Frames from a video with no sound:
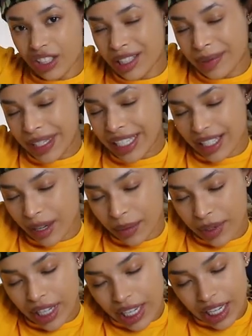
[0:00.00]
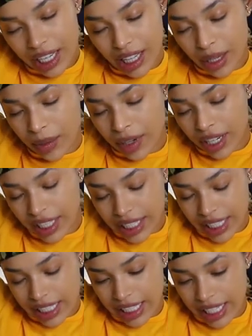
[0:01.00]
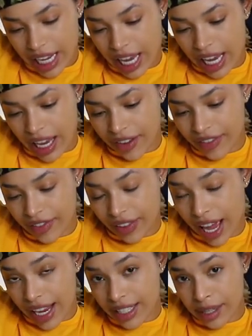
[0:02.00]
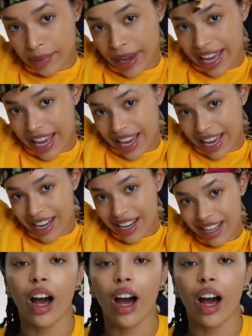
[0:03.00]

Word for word: just because I really want it to stay flat to my head.